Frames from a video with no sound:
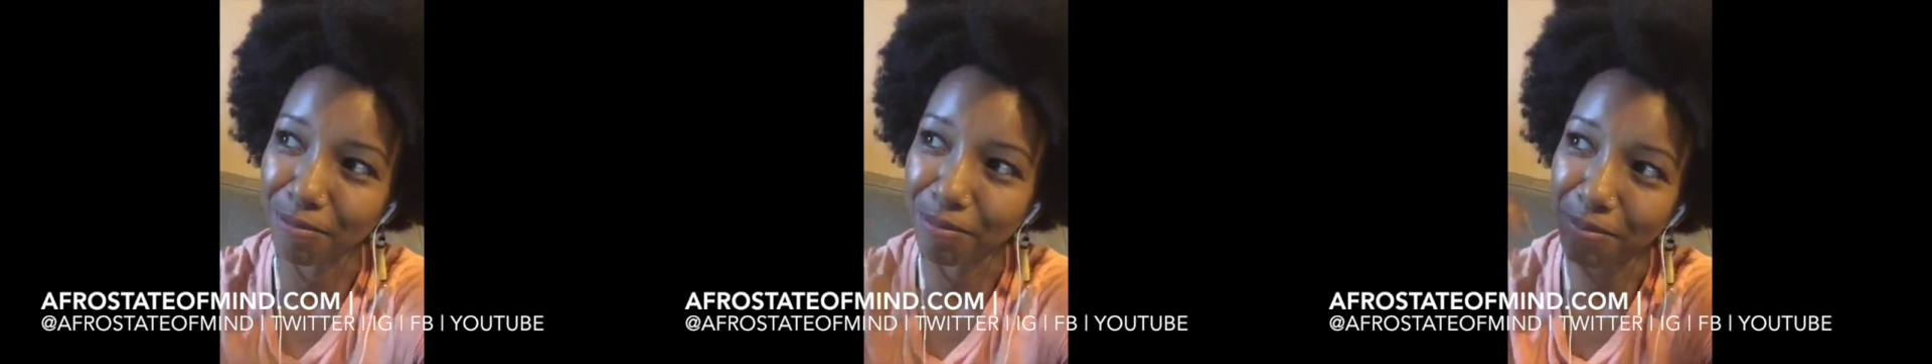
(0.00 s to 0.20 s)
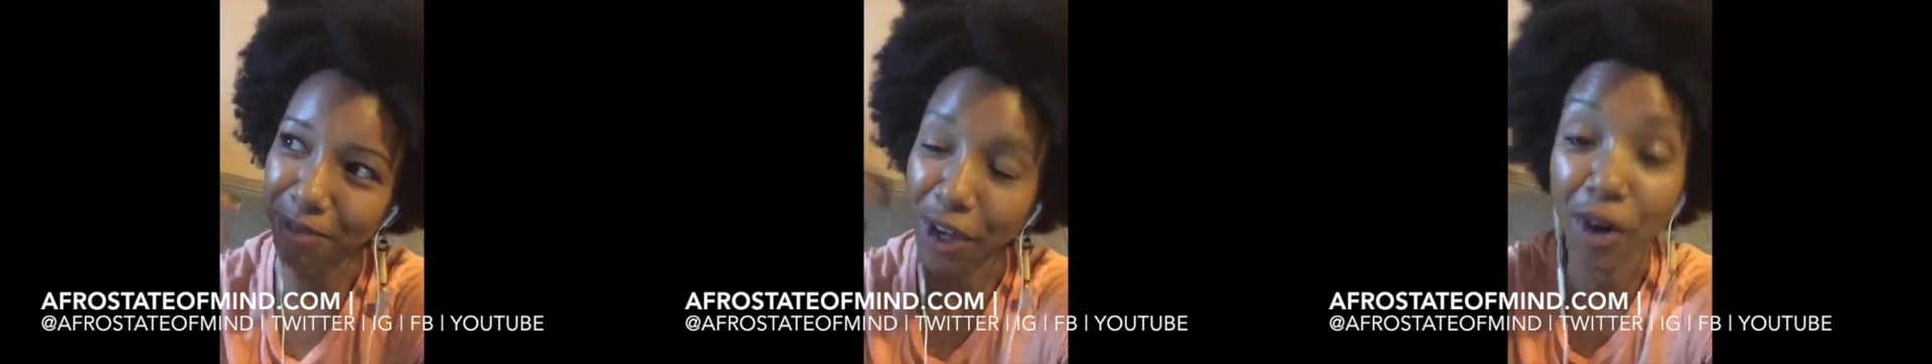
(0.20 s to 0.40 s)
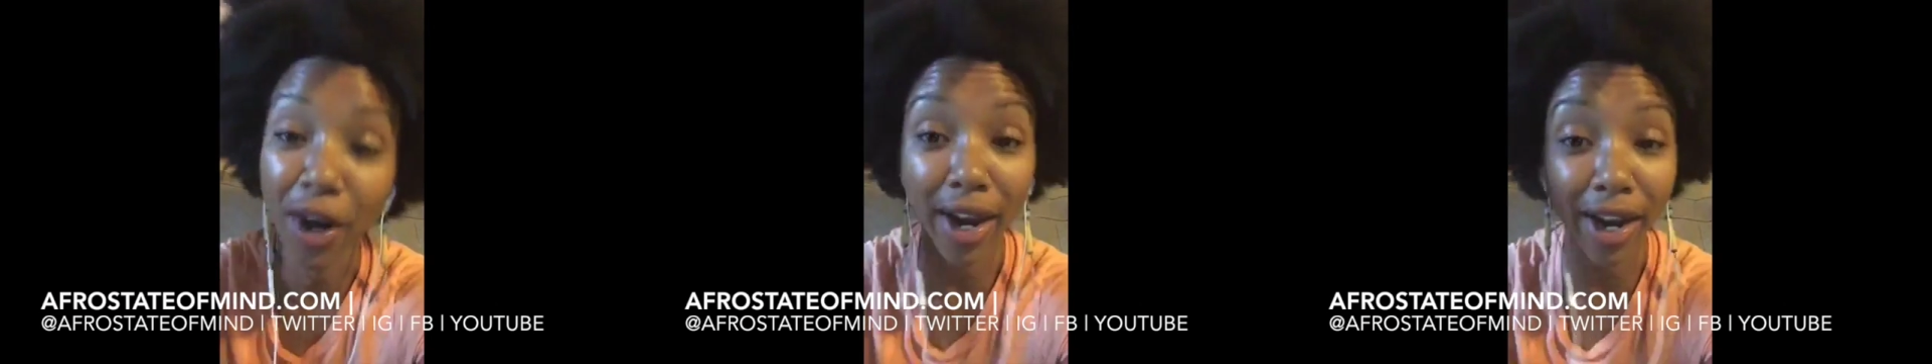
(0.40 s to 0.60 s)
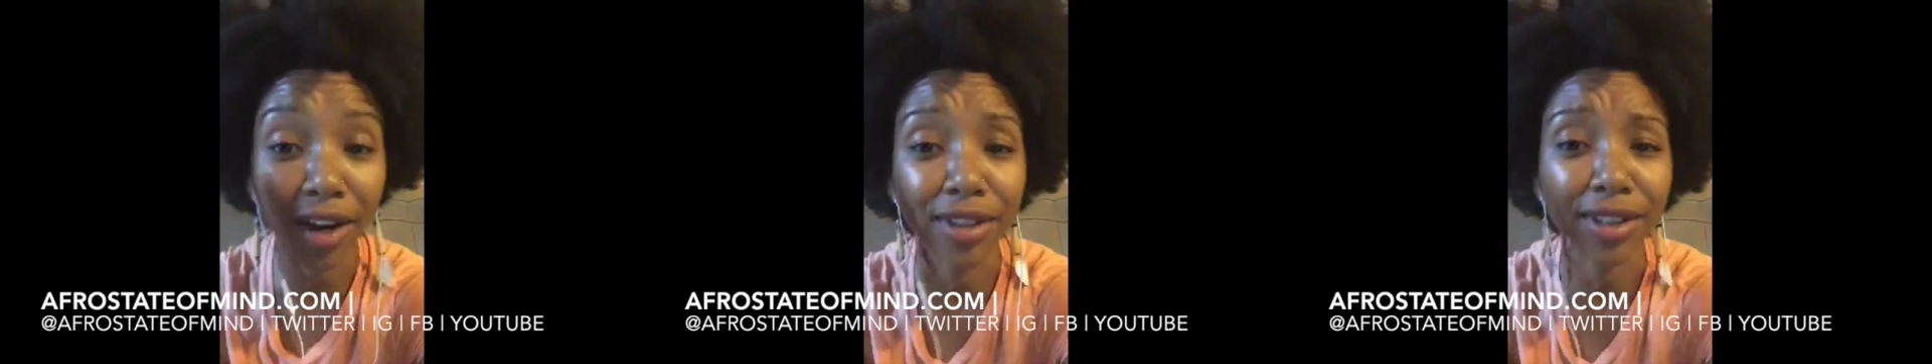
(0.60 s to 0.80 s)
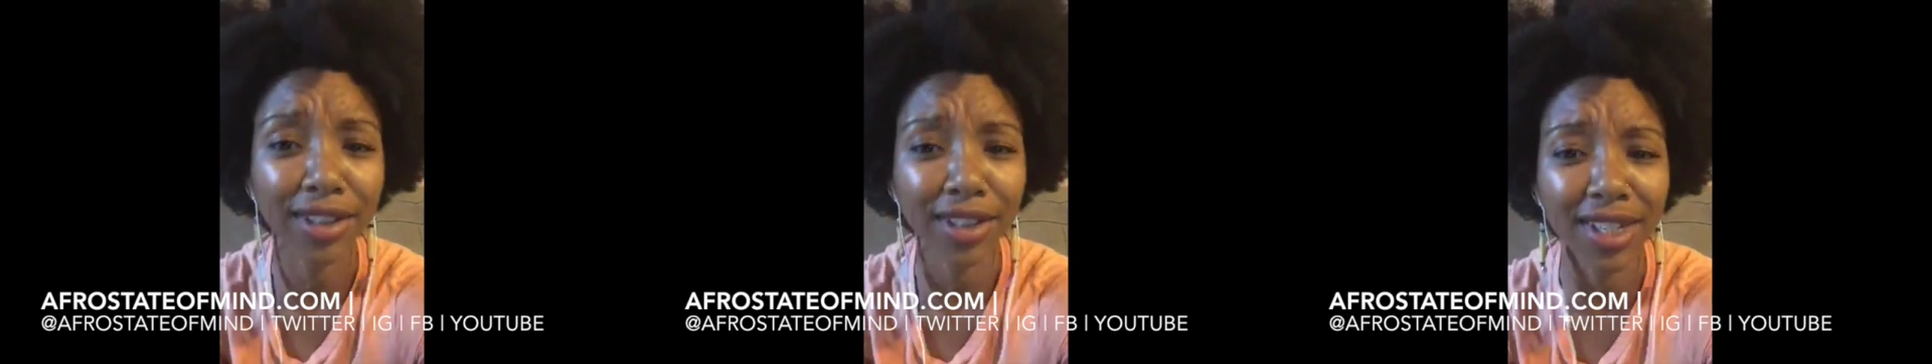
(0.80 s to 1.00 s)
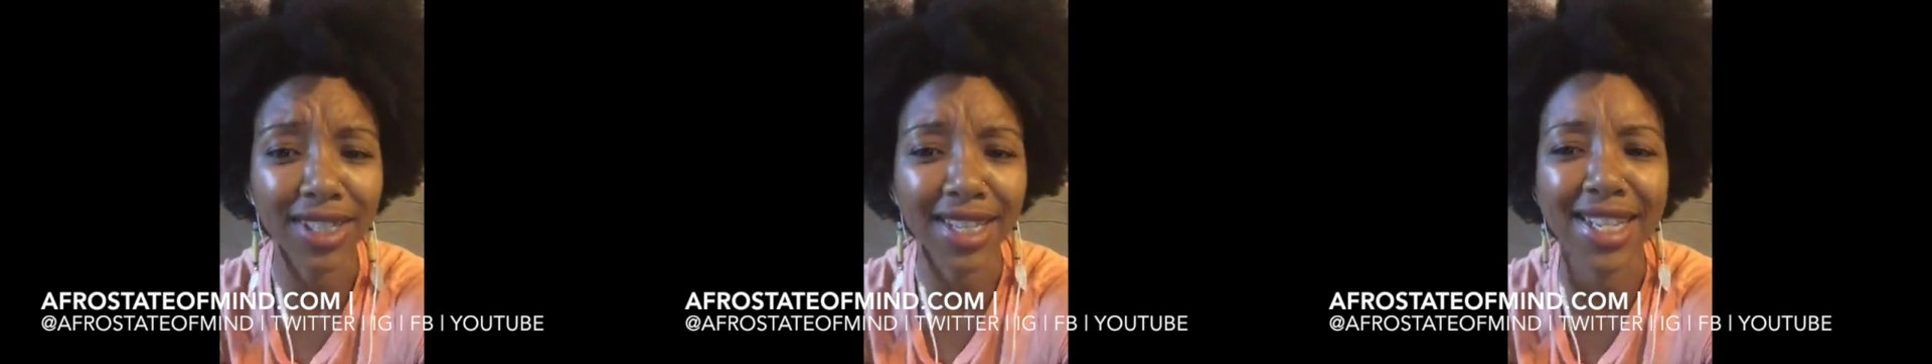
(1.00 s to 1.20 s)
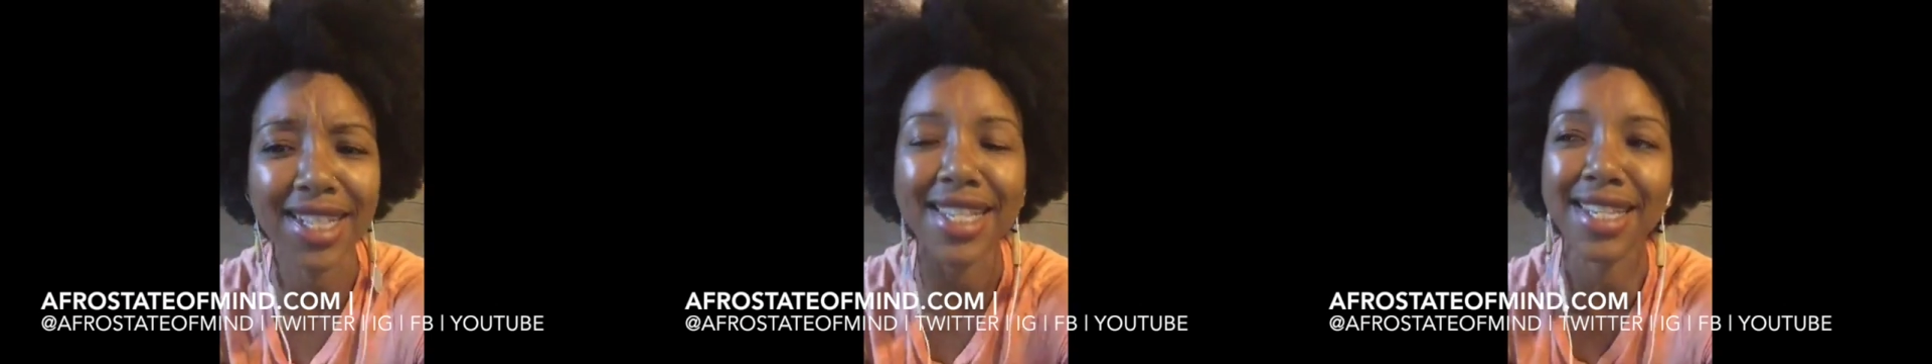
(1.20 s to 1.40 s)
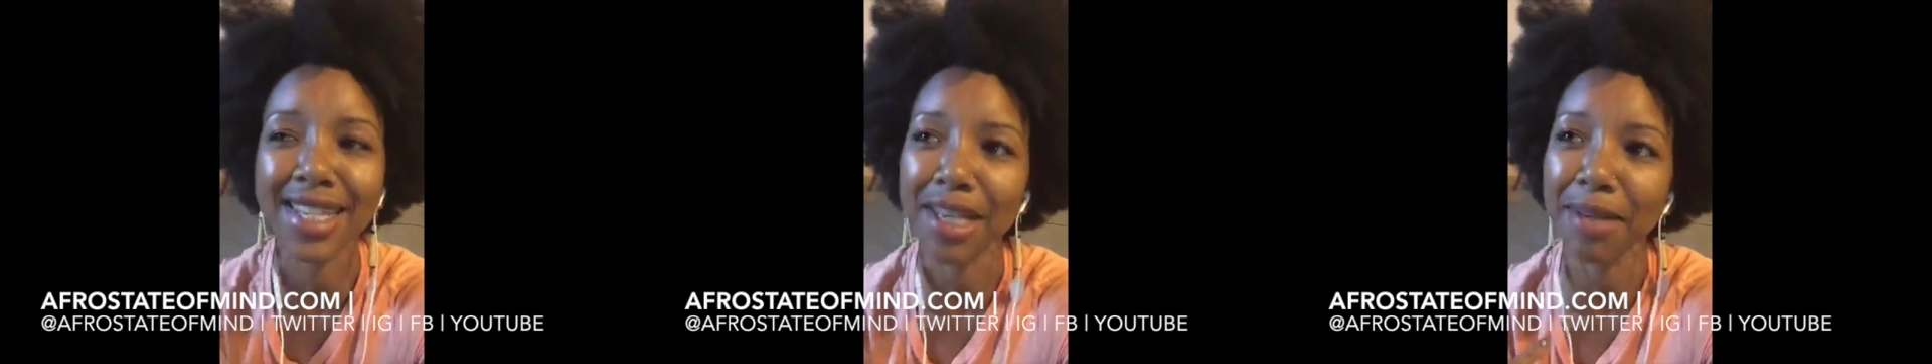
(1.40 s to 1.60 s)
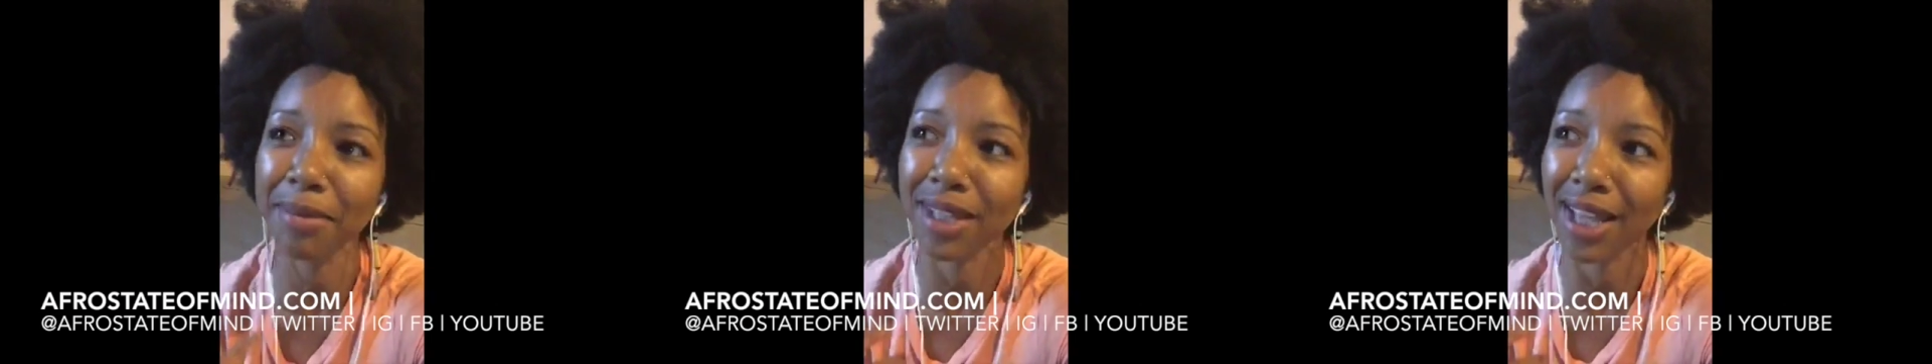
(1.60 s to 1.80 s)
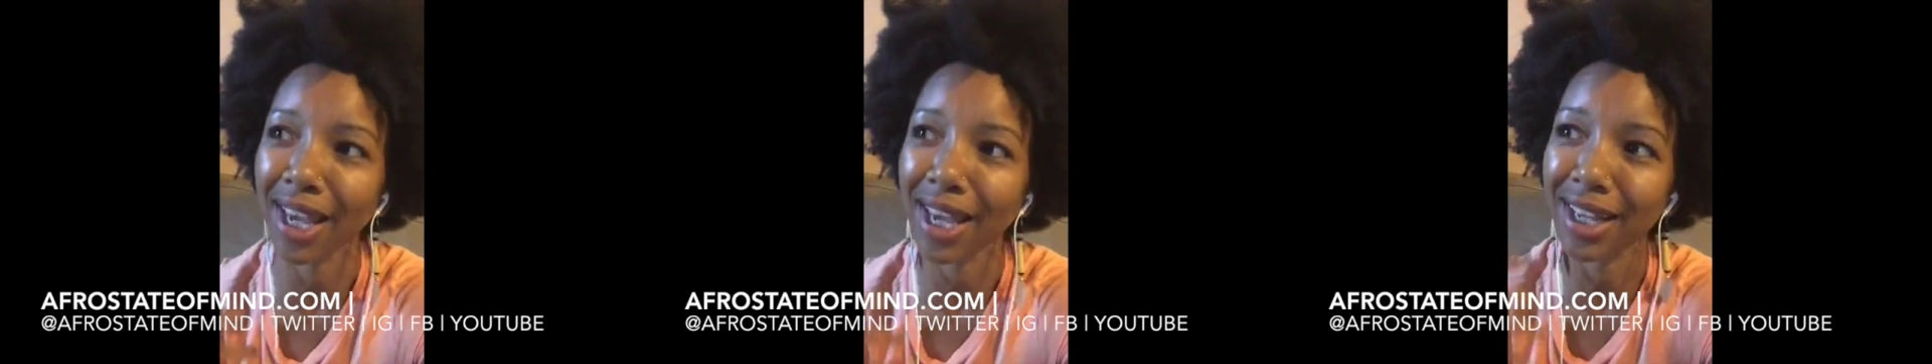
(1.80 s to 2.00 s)
their hair looked, it seemed
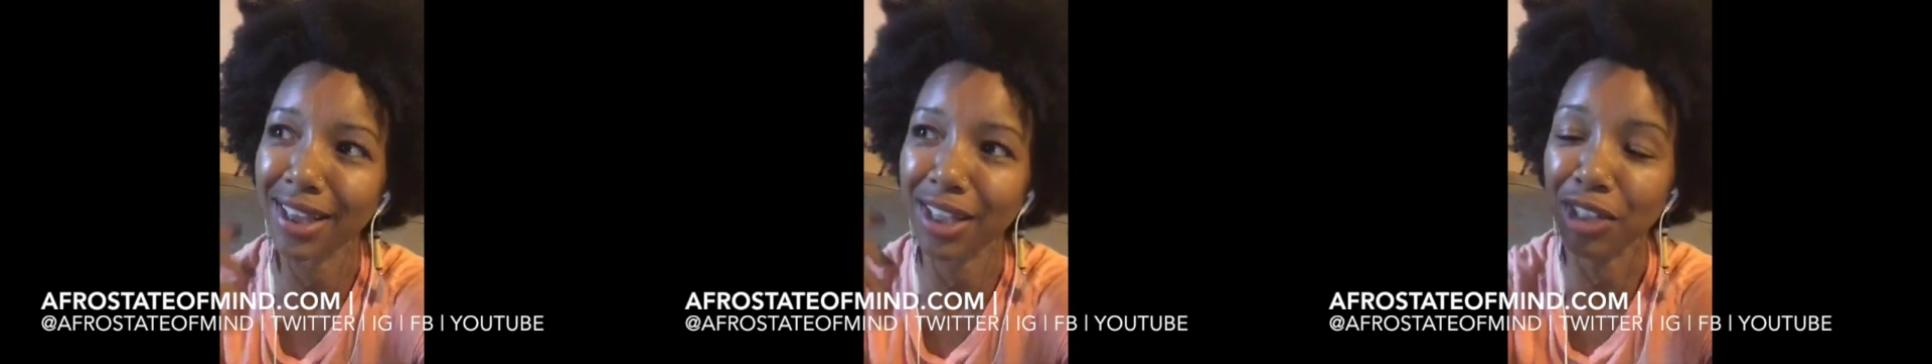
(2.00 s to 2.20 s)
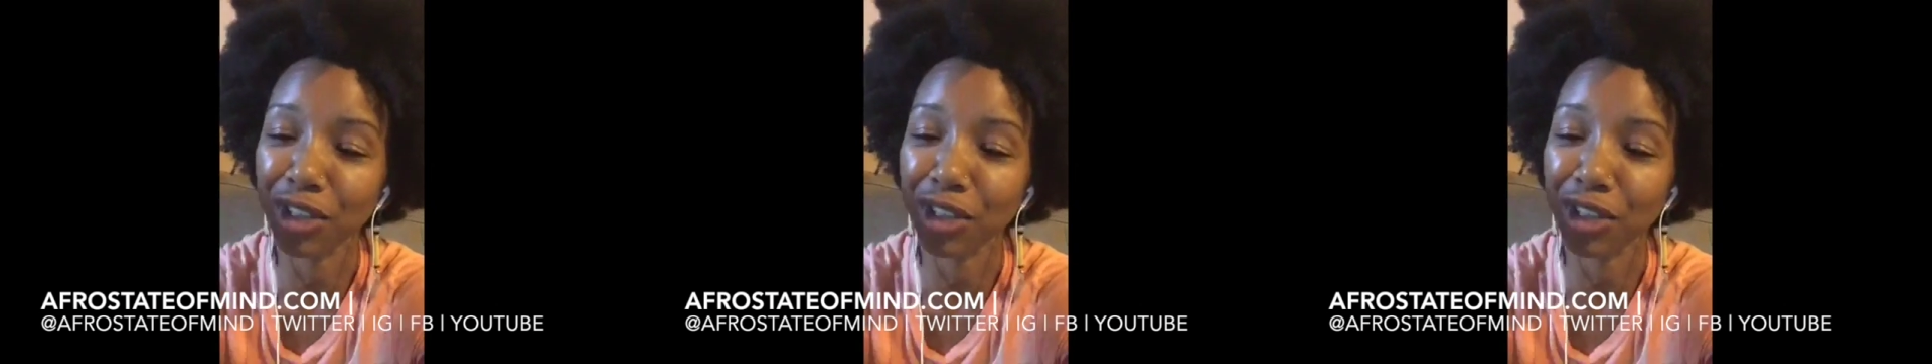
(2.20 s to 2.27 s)
like the